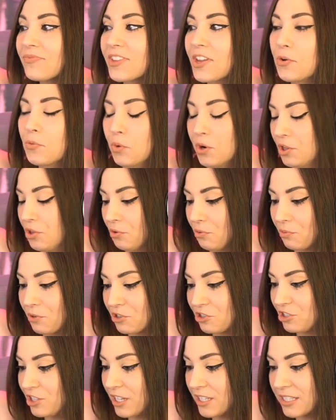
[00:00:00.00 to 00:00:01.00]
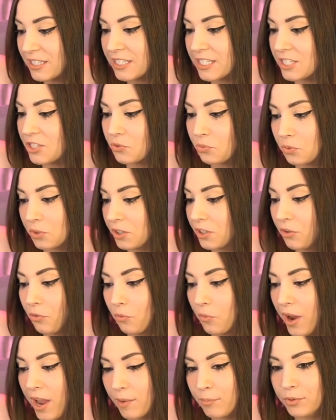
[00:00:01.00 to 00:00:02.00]
we're the resistance. We're the
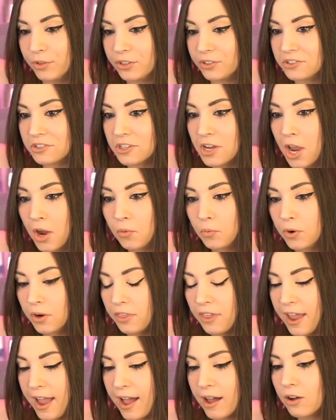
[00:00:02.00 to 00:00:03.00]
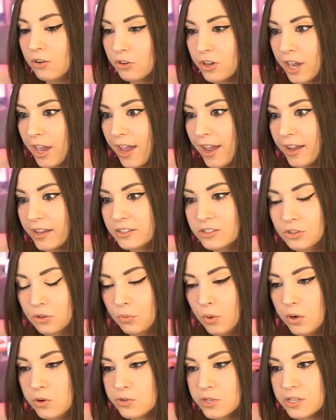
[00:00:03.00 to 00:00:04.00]
rebels. We're the outcasts. The
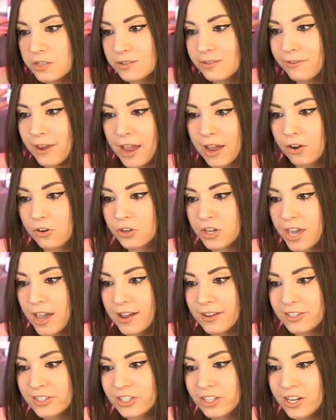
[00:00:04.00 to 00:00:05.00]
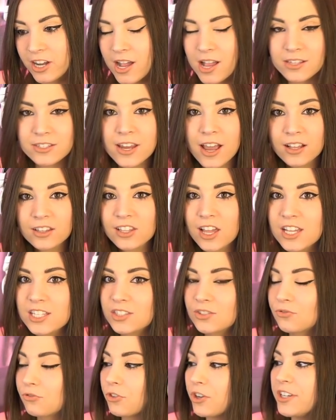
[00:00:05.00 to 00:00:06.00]
wokies have outcasted us. Let's
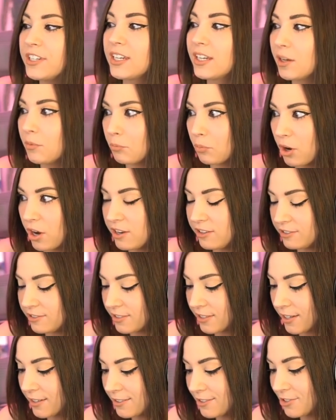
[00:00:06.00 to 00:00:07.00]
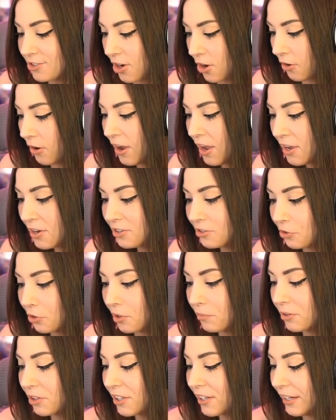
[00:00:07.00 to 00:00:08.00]
freaking embrace it. So
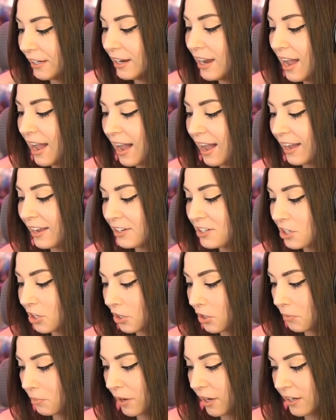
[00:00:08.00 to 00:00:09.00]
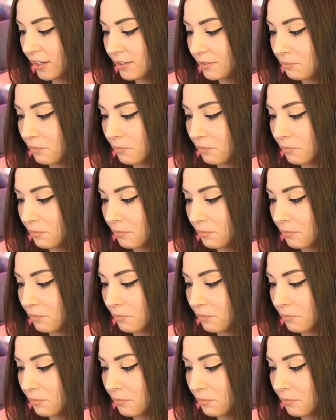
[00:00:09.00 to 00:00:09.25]
normally I call my